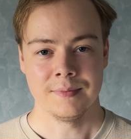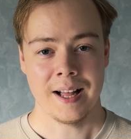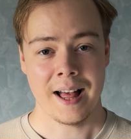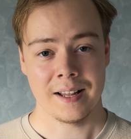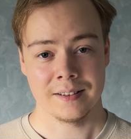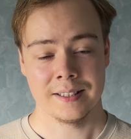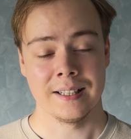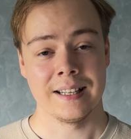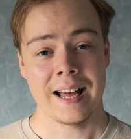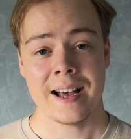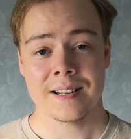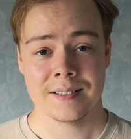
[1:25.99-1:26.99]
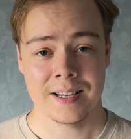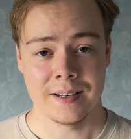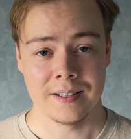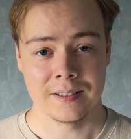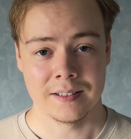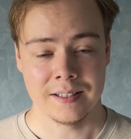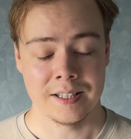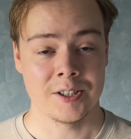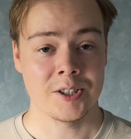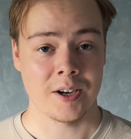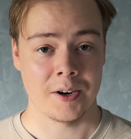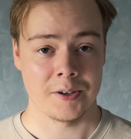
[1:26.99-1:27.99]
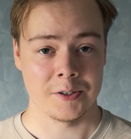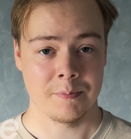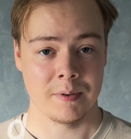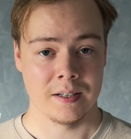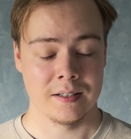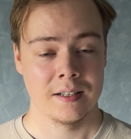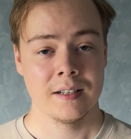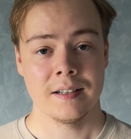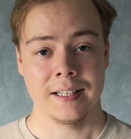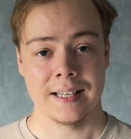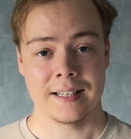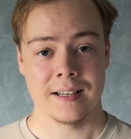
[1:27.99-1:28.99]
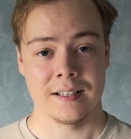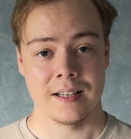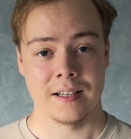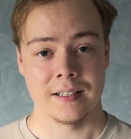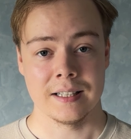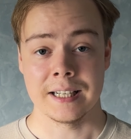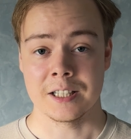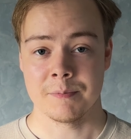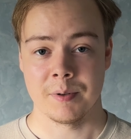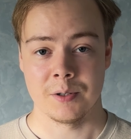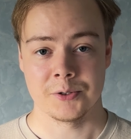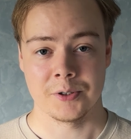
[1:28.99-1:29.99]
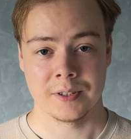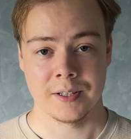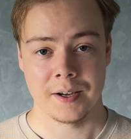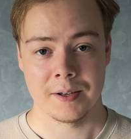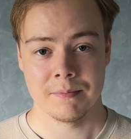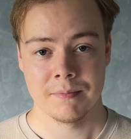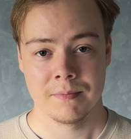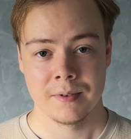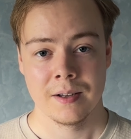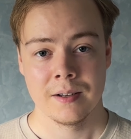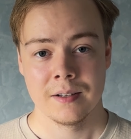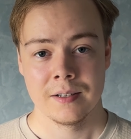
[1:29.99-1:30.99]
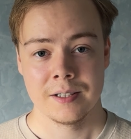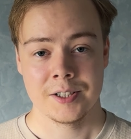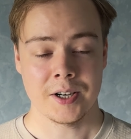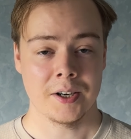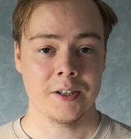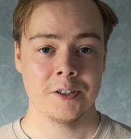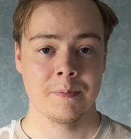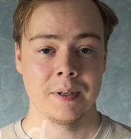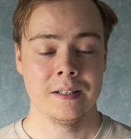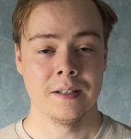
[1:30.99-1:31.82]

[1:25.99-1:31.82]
And the last setting is shutter speed, aka exposure time. Shutter speed